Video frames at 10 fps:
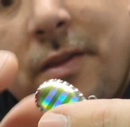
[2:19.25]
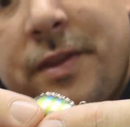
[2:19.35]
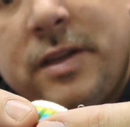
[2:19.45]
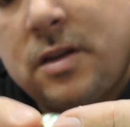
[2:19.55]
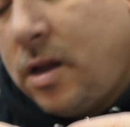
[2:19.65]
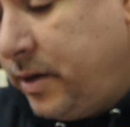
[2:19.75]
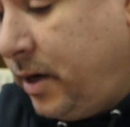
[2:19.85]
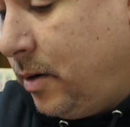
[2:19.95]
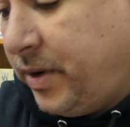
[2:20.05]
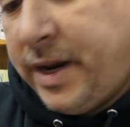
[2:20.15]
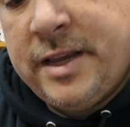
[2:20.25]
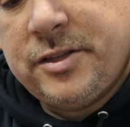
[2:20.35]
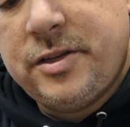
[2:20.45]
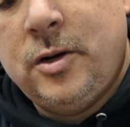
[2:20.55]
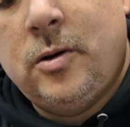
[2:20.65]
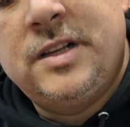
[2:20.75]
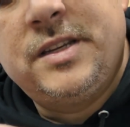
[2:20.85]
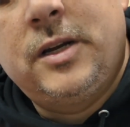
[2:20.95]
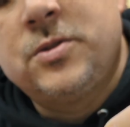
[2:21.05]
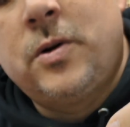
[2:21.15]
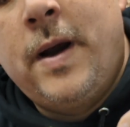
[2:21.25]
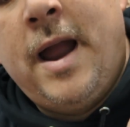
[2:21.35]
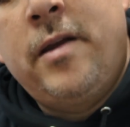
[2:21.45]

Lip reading: oh my goodness, I forget what this little thing's called here,